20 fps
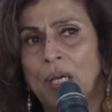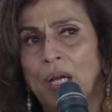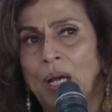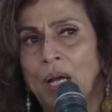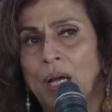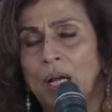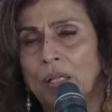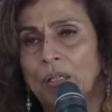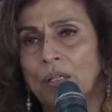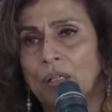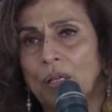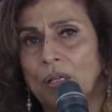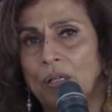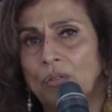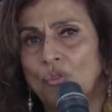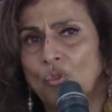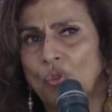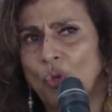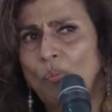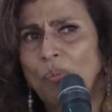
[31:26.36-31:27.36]

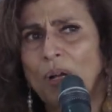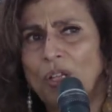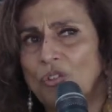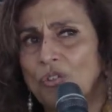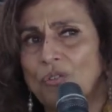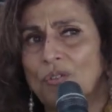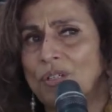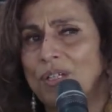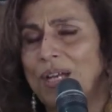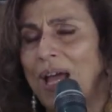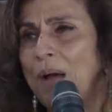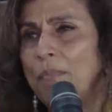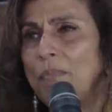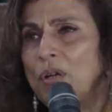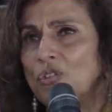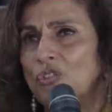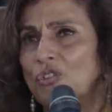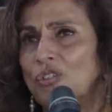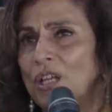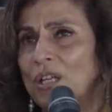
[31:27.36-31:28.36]
And so much
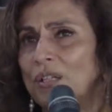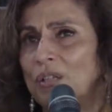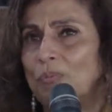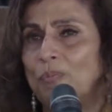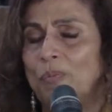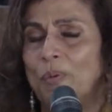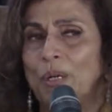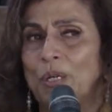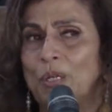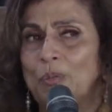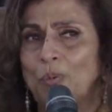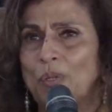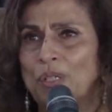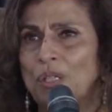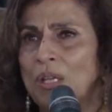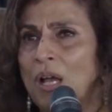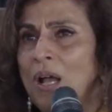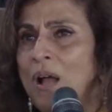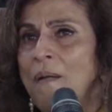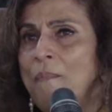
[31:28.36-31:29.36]
damage that the world
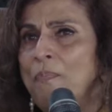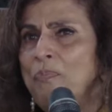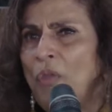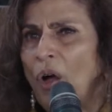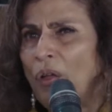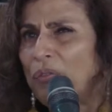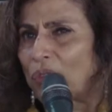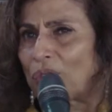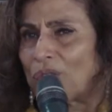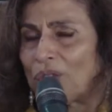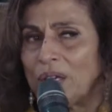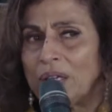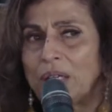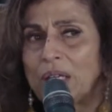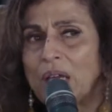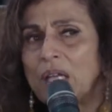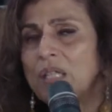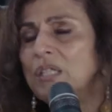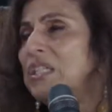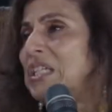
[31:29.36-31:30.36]
was not
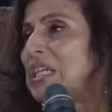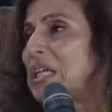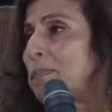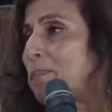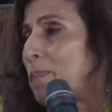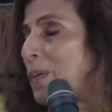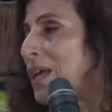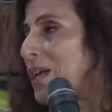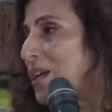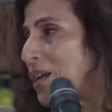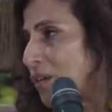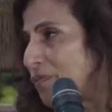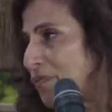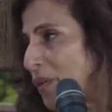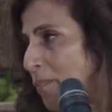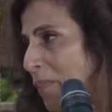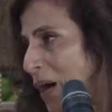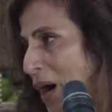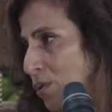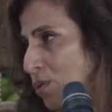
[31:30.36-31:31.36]
thinking deeply enough
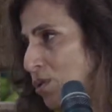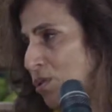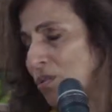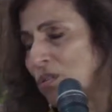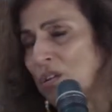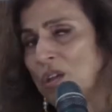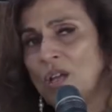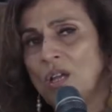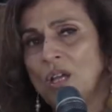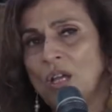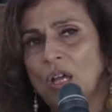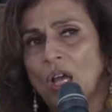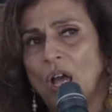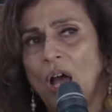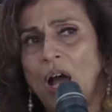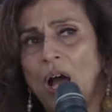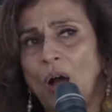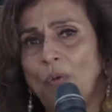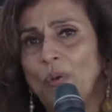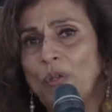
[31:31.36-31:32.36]
about,
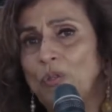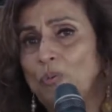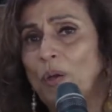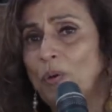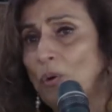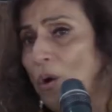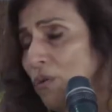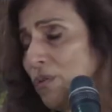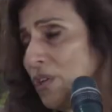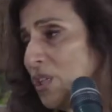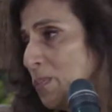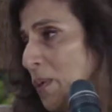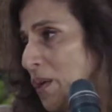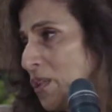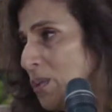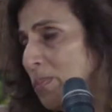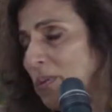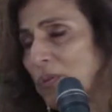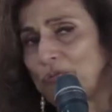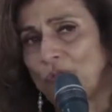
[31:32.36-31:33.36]
which we're all
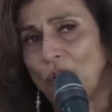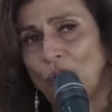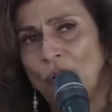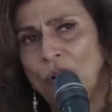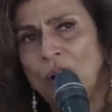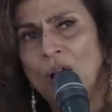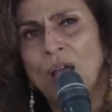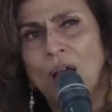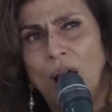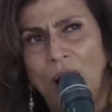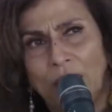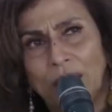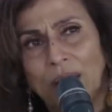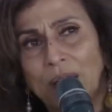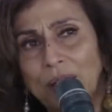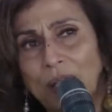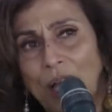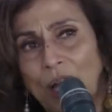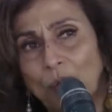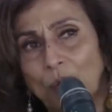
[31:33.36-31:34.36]
responsible for. I
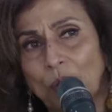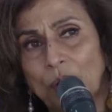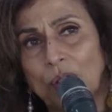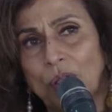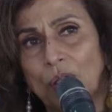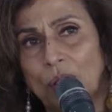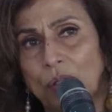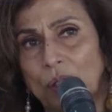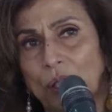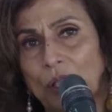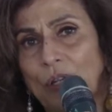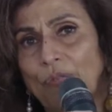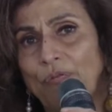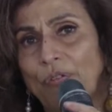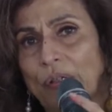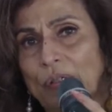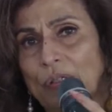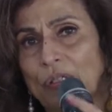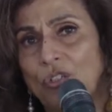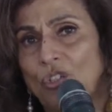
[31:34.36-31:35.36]
think that was a
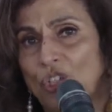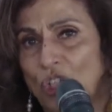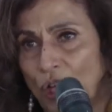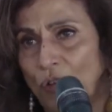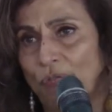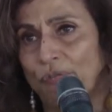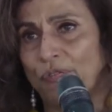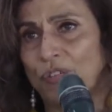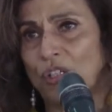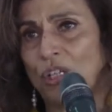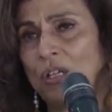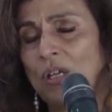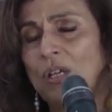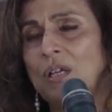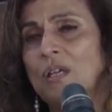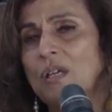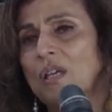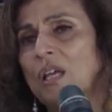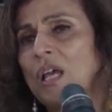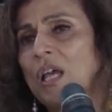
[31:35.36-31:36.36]
significant shift
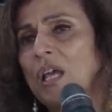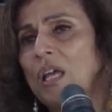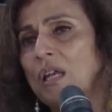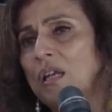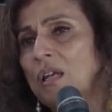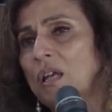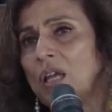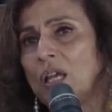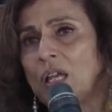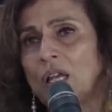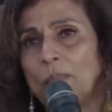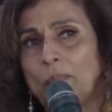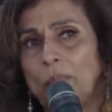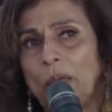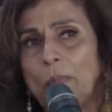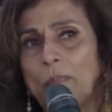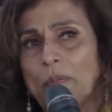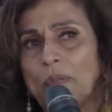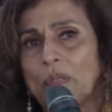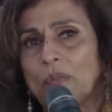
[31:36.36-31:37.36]
in
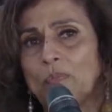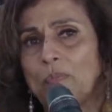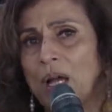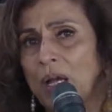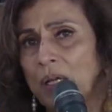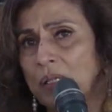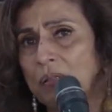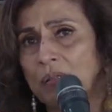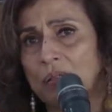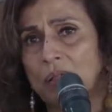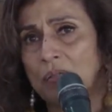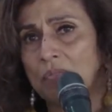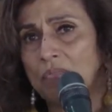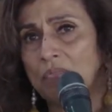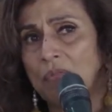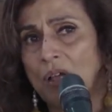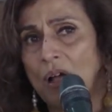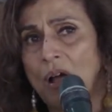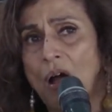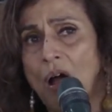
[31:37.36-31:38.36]
people's minds
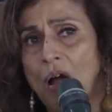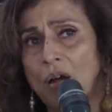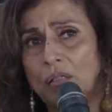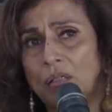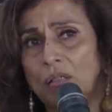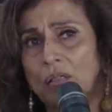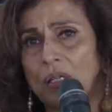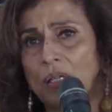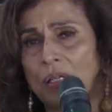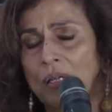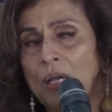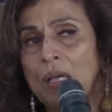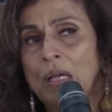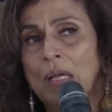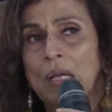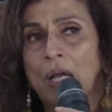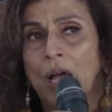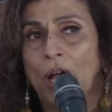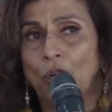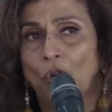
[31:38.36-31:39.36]
and hearts. And
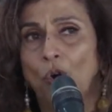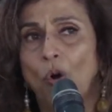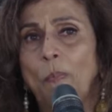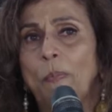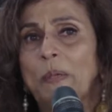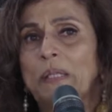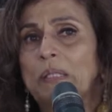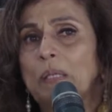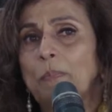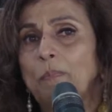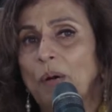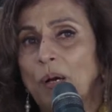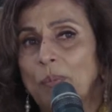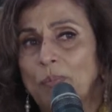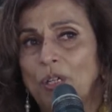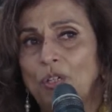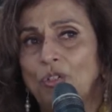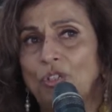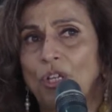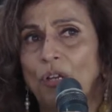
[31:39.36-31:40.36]
I hope it's a
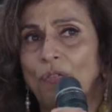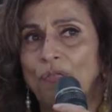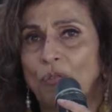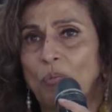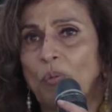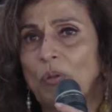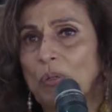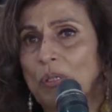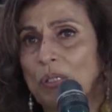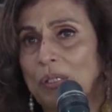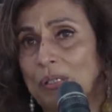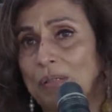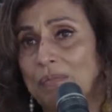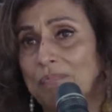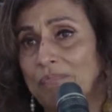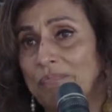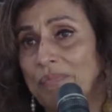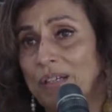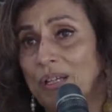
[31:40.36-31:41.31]
permanent shift, because